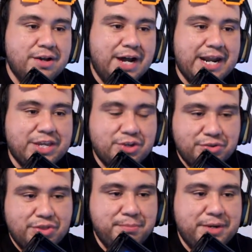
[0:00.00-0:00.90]
I like your
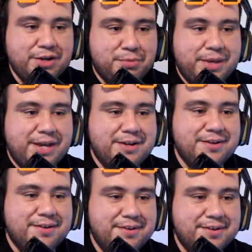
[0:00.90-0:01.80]
thumbnail, man.
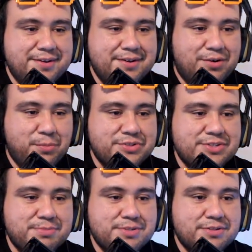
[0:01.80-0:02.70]
Homer
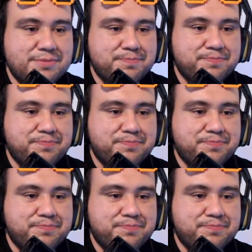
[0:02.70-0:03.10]
Simpson.